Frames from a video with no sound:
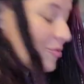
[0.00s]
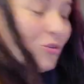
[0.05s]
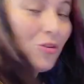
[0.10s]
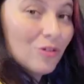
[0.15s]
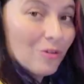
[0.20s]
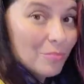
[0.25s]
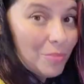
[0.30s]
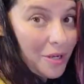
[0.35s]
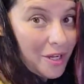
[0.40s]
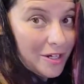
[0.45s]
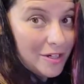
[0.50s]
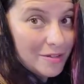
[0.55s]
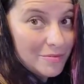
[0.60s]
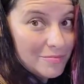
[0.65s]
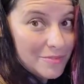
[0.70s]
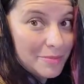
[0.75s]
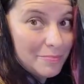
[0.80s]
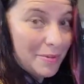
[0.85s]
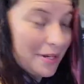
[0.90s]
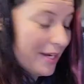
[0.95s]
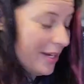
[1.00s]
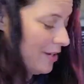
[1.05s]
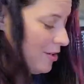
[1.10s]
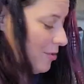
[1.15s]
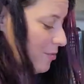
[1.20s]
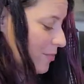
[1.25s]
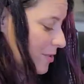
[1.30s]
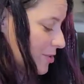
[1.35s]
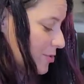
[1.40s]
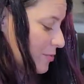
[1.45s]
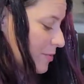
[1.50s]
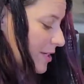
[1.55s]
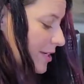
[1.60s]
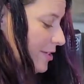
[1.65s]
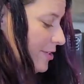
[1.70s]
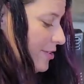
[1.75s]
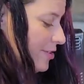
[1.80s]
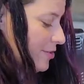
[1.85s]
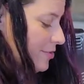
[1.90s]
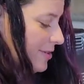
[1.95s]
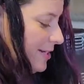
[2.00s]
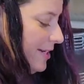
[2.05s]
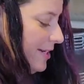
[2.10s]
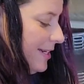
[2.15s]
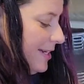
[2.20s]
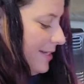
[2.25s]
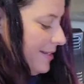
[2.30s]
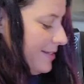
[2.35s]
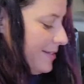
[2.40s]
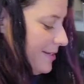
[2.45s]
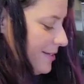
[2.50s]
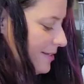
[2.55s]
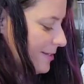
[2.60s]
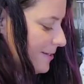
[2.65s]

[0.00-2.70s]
or bottom, depending on which way you're doing it.